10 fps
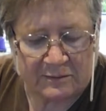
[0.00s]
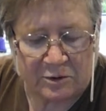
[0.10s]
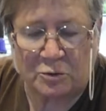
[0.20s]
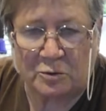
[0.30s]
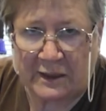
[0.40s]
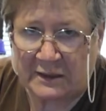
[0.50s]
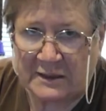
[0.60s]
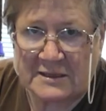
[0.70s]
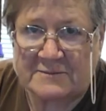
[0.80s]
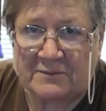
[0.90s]
you'll get
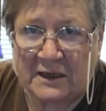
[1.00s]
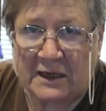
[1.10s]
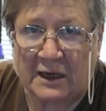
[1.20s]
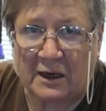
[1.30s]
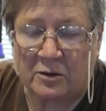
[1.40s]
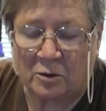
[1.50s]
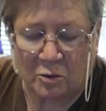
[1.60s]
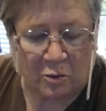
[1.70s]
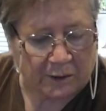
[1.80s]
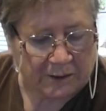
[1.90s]
this video
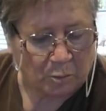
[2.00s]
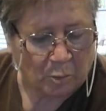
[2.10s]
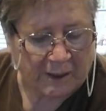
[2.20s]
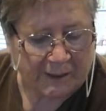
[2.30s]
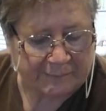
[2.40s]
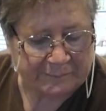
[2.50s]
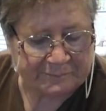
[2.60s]
all in one.